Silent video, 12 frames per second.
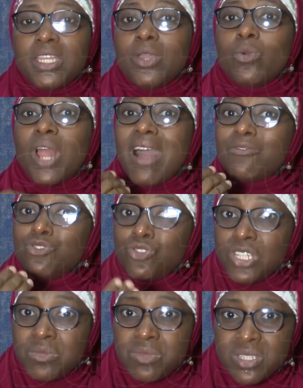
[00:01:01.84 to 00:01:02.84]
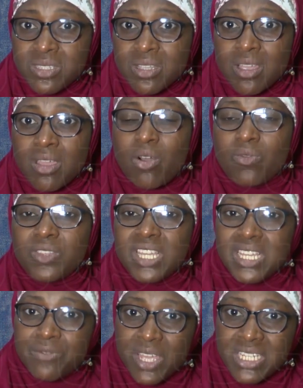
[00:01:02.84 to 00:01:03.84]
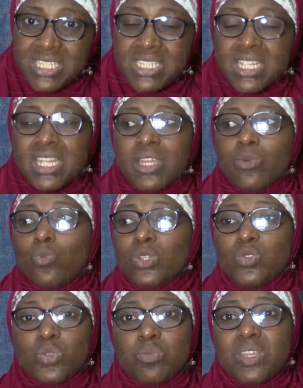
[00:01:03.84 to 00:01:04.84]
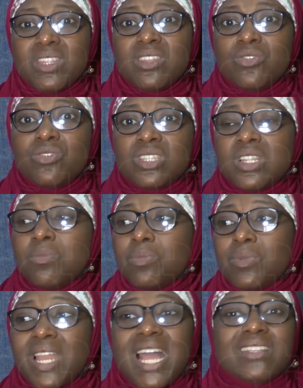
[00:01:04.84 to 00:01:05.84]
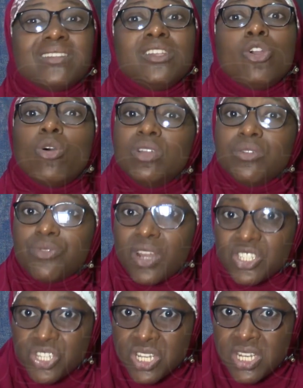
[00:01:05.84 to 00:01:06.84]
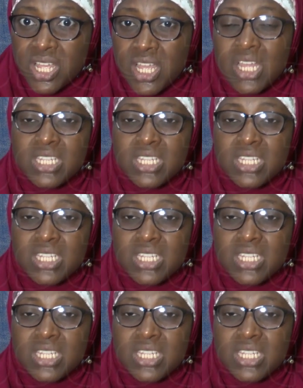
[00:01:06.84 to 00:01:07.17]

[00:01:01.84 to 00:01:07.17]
they would have dreams of the event, which would make the sleep largely unrefreshing.